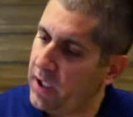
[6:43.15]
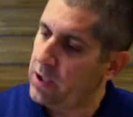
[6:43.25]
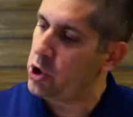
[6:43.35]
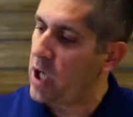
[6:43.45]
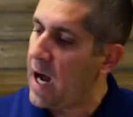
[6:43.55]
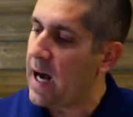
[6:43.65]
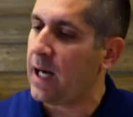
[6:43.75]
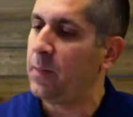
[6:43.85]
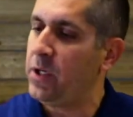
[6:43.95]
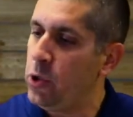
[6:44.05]
a
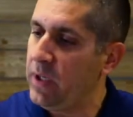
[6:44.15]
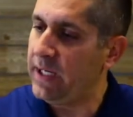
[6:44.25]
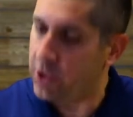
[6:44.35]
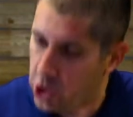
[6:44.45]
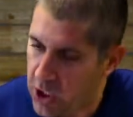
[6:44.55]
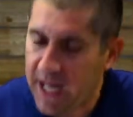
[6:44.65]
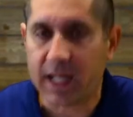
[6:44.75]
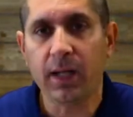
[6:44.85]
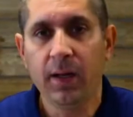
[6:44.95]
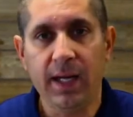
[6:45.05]
job and you get a
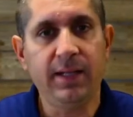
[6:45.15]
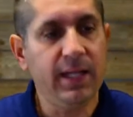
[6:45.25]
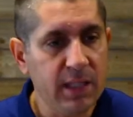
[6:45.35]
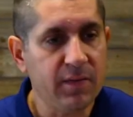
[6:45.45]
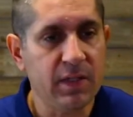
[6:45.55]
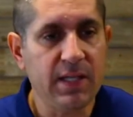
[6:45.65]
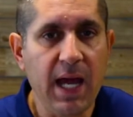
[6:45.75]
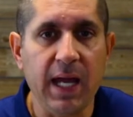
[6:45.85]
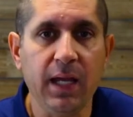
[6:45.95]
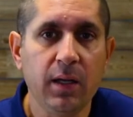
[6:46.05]
check at the end of the
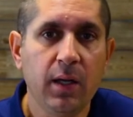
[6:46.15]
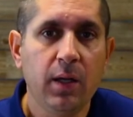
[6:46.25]
day,